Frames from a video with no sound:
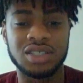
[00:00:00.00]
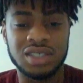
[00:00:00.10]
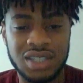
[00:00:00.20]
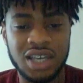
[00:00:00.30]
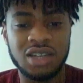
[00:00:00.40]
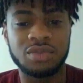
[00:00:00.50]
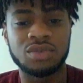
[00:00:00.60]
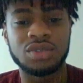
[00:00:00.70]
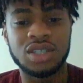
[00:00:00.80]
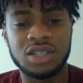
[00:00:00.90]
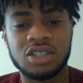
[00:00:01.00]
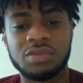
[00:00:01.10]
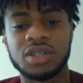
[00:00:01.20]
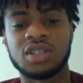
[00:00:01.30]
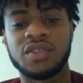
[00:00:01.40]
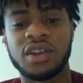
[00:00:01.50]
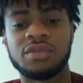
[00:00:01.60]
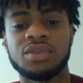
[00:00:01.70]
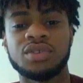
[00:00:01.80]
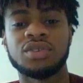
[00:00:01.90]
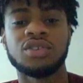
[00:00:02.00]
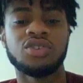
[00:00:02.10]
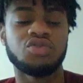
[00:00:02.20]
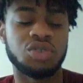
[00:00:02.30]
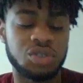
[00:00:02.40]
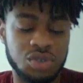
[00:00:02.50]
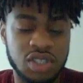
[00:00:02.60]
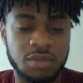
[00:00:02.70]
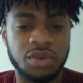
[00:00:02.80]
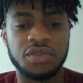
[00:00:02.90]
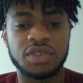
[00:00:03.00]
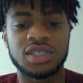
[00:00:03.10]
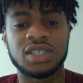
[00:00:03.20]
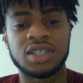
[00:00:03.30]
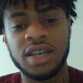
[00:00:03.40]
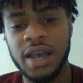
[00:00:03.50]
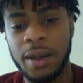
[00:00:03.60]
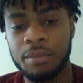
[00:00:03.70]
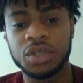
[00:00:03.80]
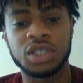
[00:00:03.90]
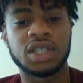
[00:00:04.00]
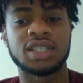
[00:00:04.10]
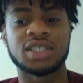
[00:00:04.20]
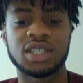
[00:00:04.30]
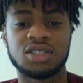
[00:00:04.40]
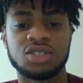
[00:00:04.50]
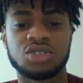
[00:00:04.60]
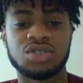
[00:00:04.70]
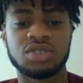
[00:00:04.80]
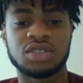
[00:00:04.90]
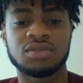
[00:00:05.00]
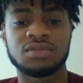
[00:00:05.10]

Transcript: sustainable economic development, reducing poverty, and modernizing industries.